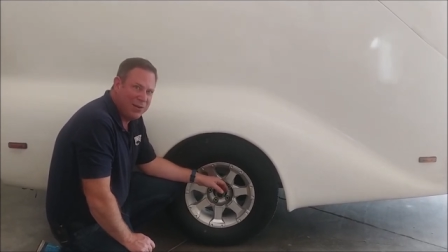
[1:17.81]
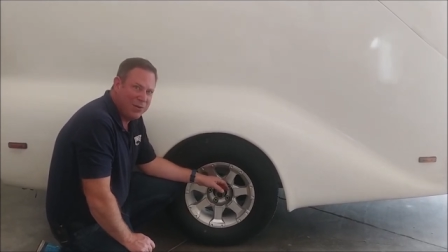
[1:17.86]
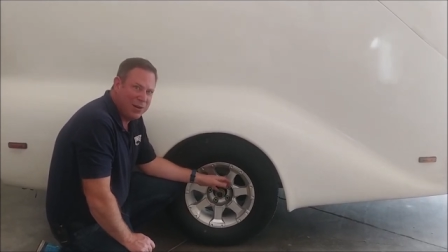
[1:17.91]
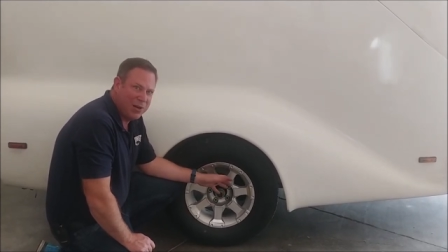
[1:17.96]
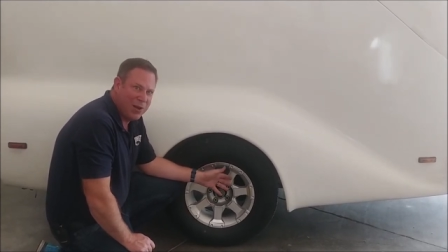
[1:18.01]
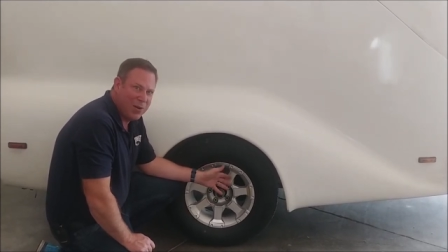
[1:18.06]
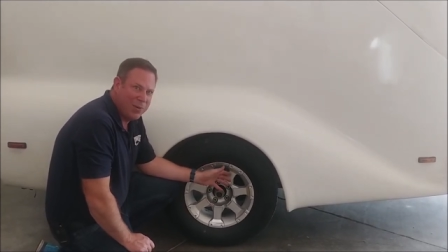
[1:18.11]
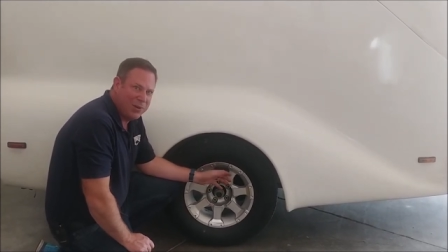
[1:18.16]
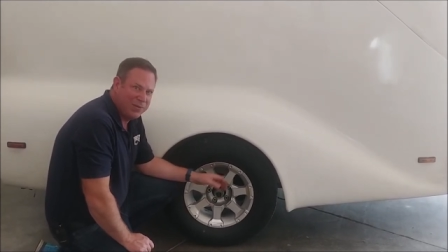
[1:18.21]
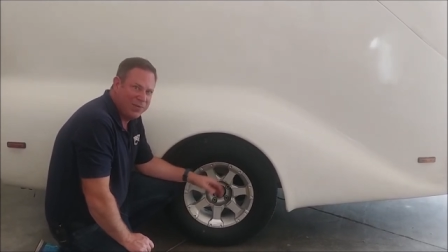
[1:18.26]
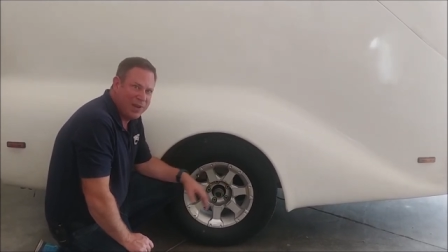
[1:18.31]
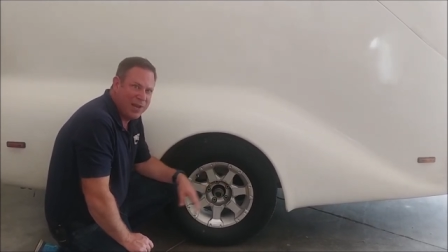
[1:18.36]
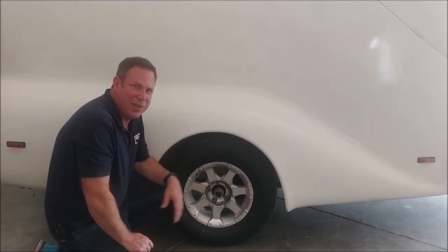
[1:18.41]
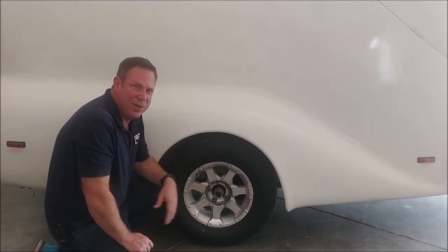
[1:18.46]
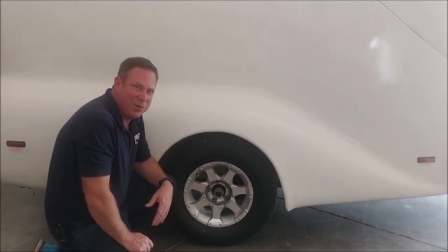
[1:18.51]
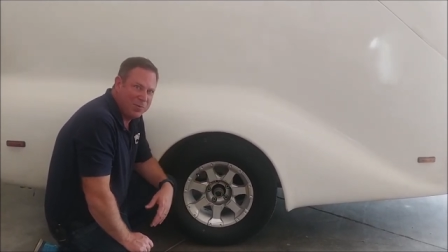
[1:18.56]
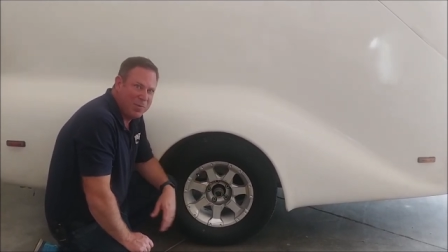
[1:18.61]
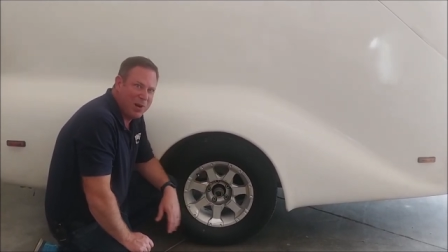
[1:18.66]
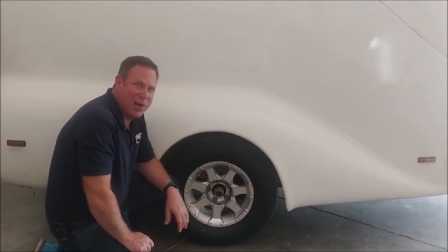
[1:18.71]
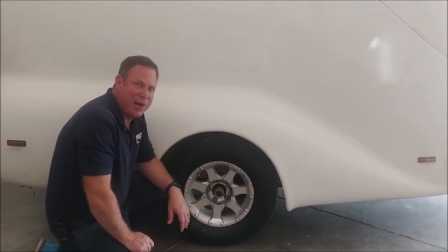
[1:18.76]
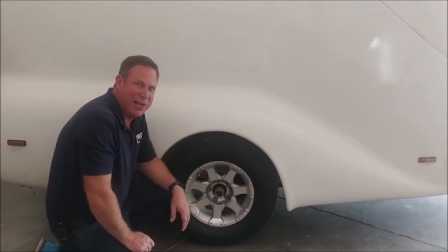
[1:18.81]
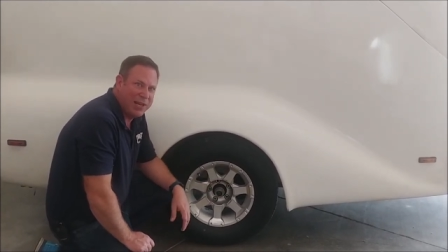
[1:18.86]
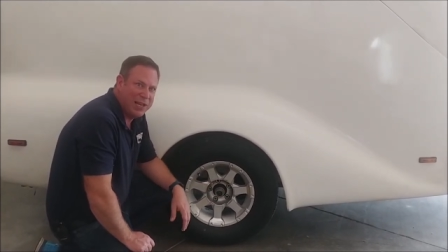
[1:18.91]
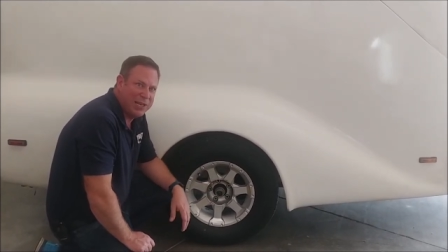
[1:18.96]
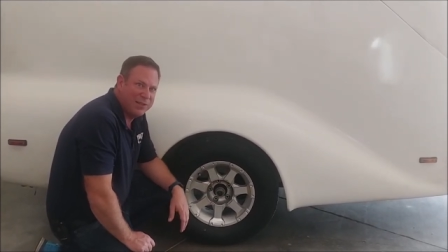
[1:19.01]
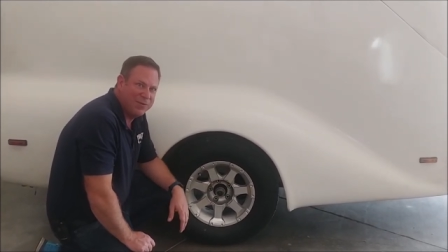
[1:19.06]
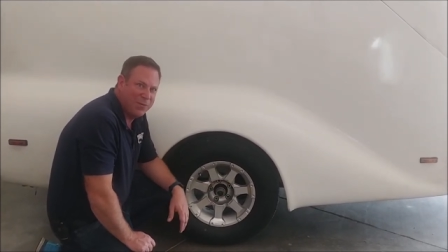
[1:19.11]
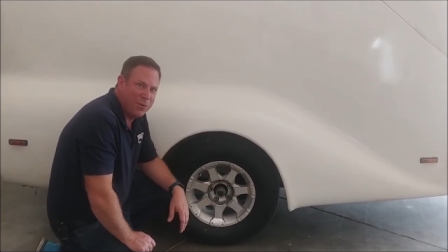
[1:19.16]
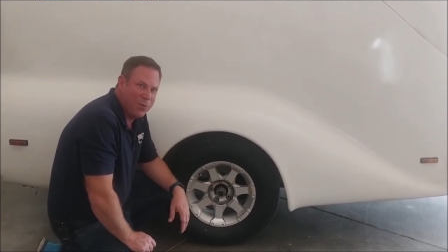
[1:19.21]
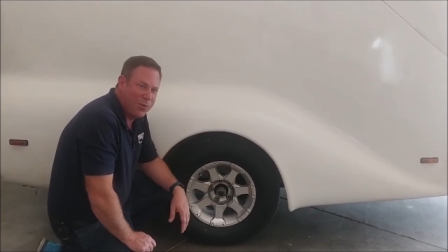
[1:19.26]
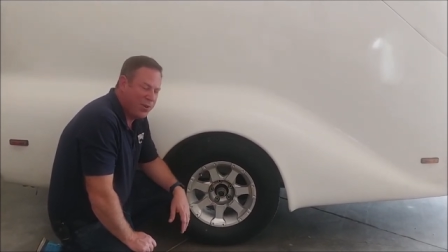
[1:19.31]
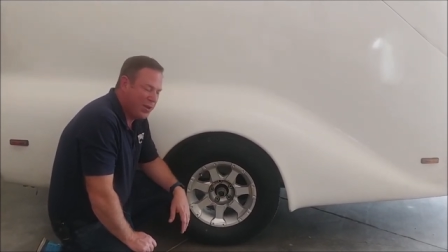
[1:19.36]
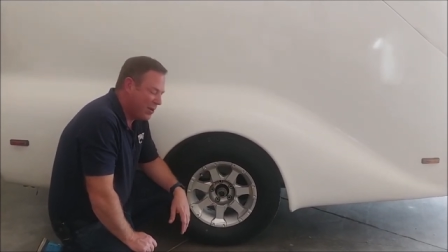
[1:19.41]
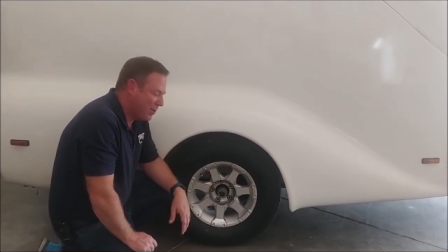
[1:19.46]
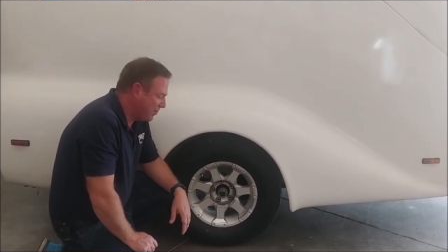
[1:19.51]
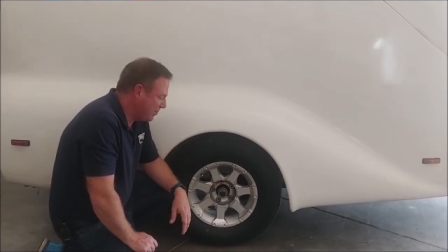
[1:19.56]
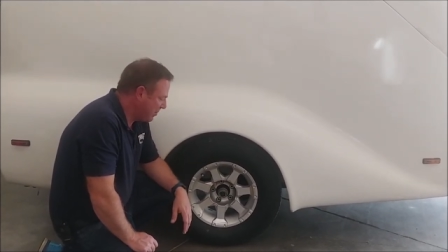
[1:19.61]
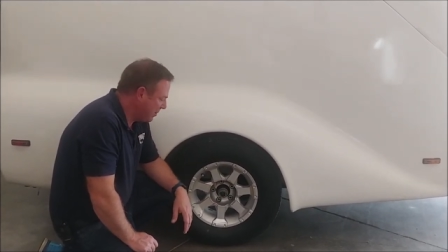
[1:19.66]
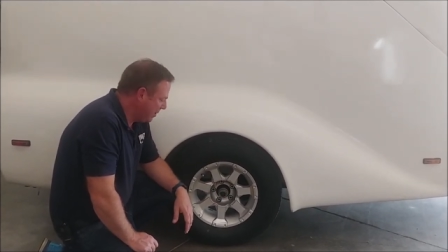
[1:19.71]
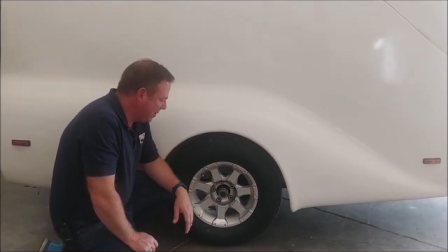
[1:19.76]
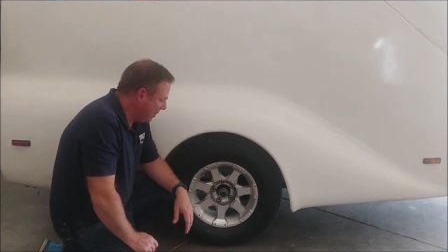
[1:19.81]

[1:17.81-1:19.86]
You can always find those bearing kits for those.